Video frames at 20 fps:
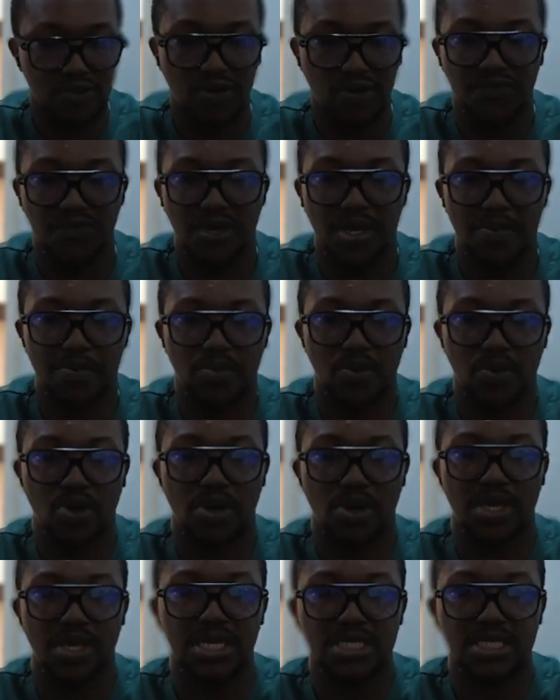
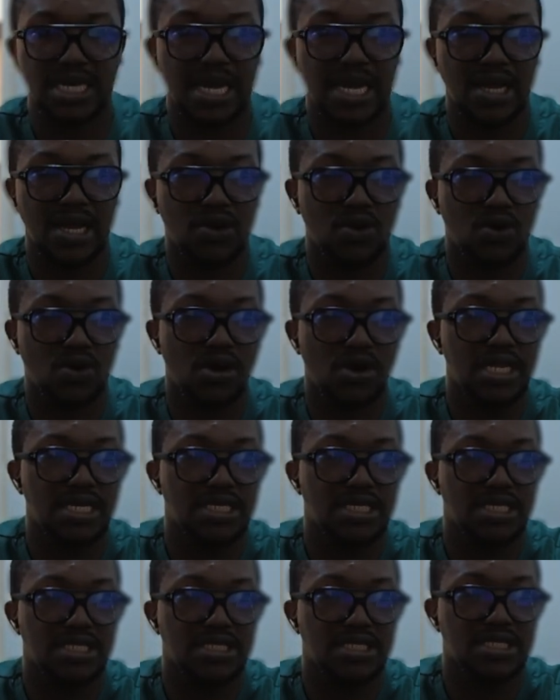employees, I call
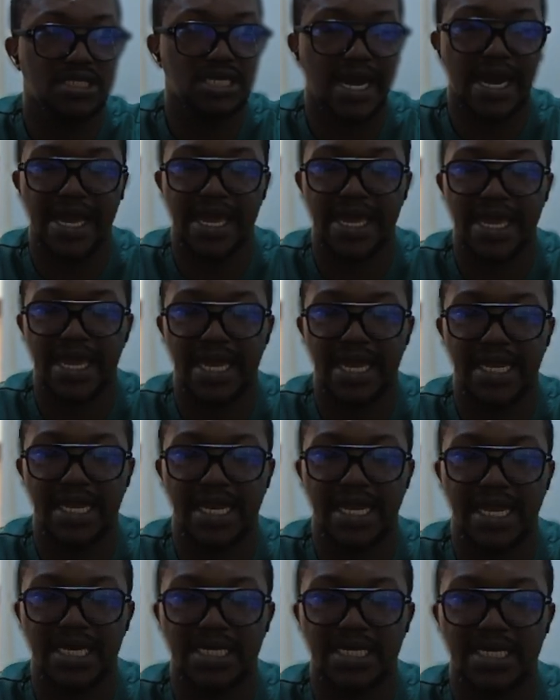it high
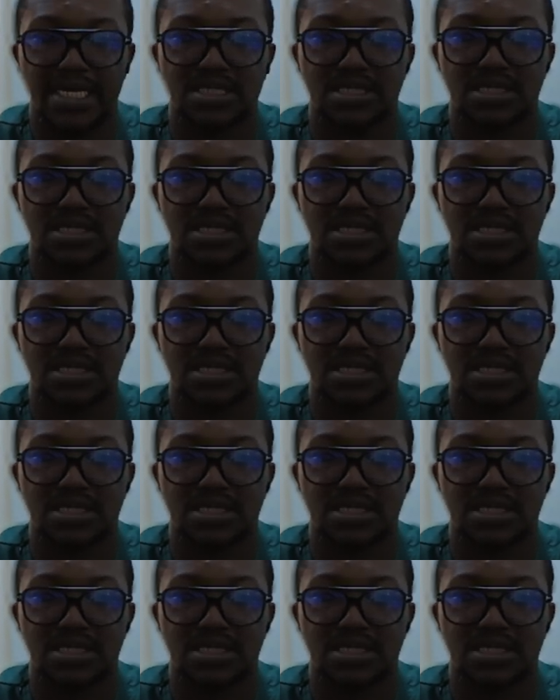earners.